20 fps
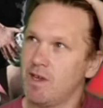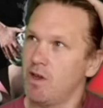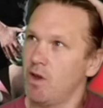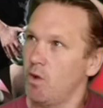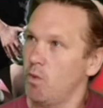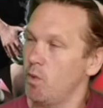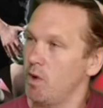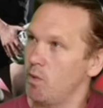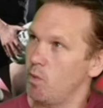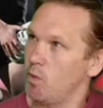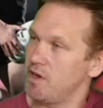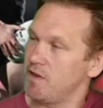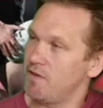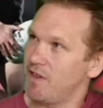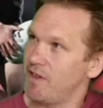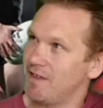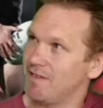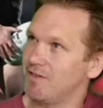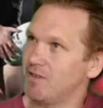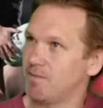when you
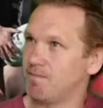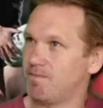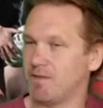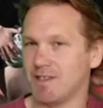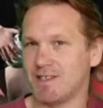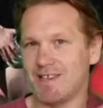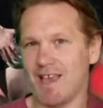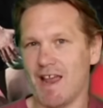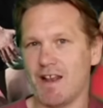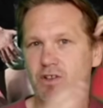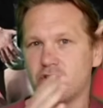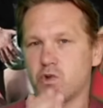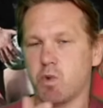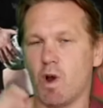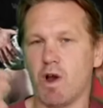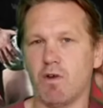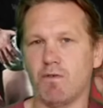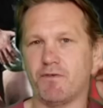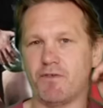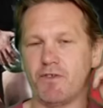think the 10,
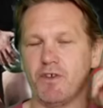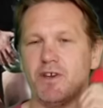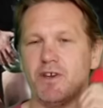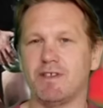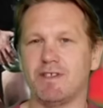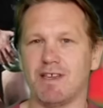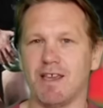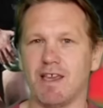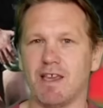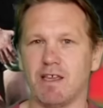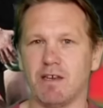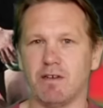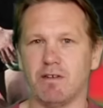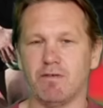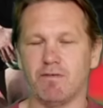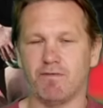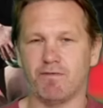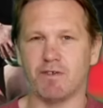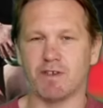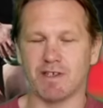12, 13
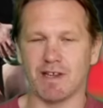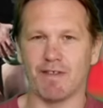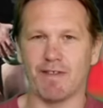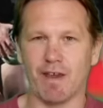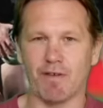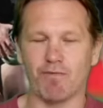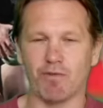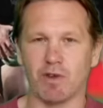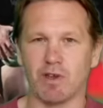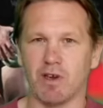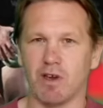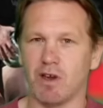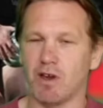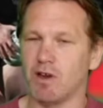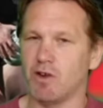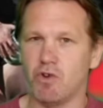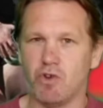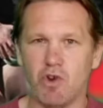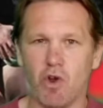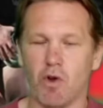for South Africa,
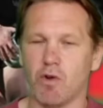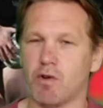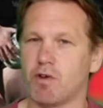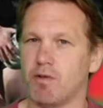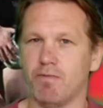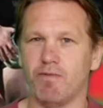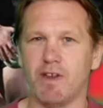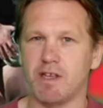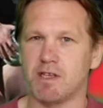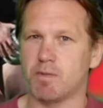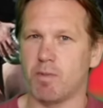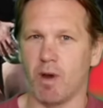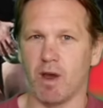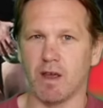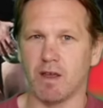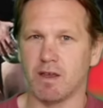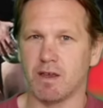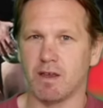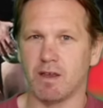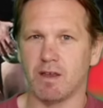not convinced
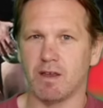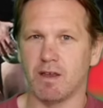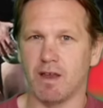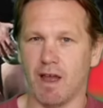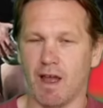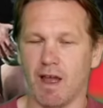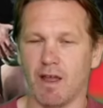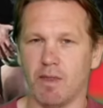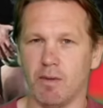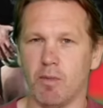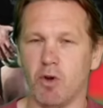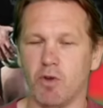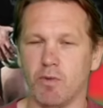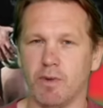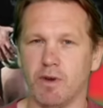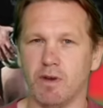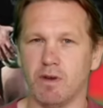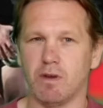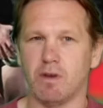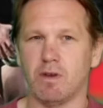by at the
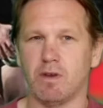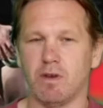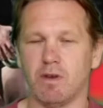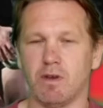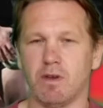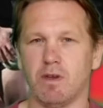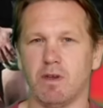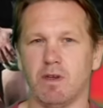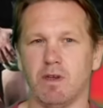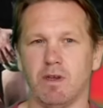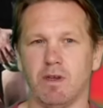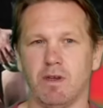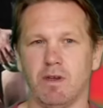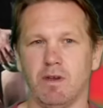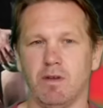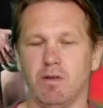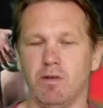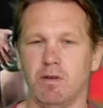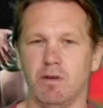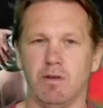moment.
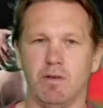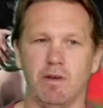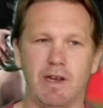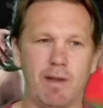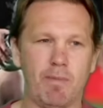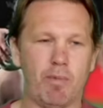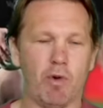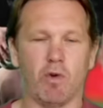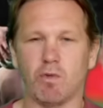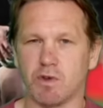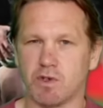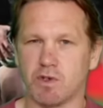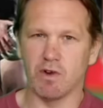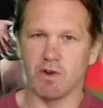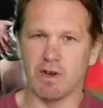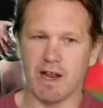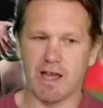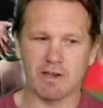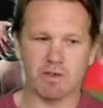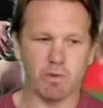Libok was
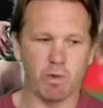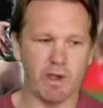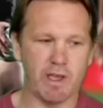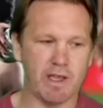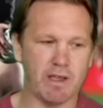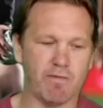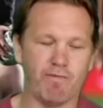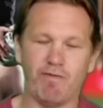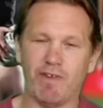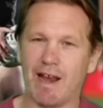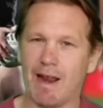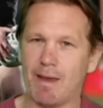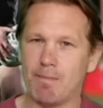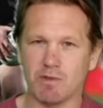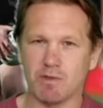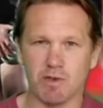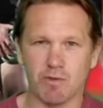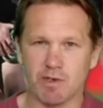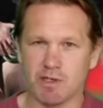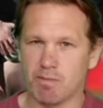last week.
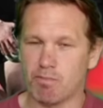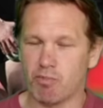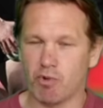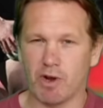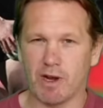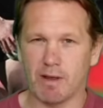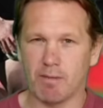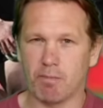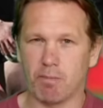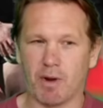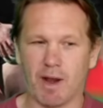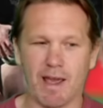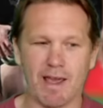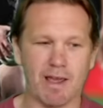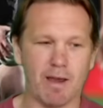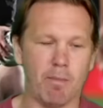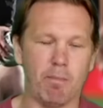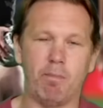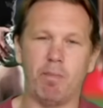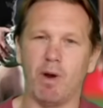Willemse is a brilliant
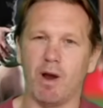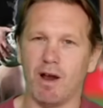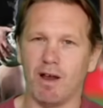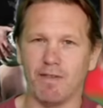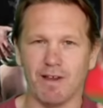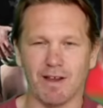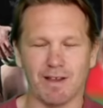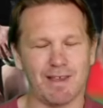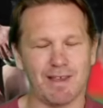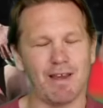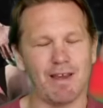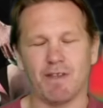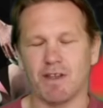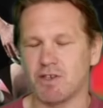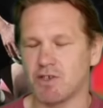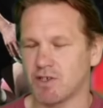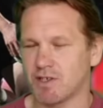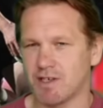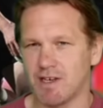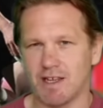player, but they
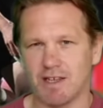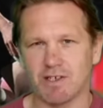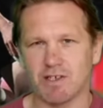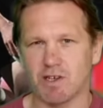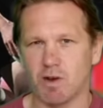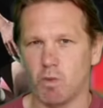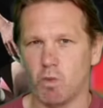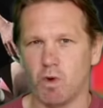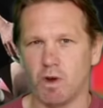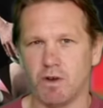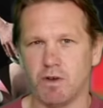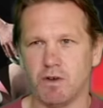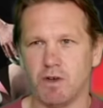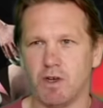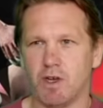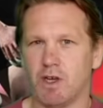just need someone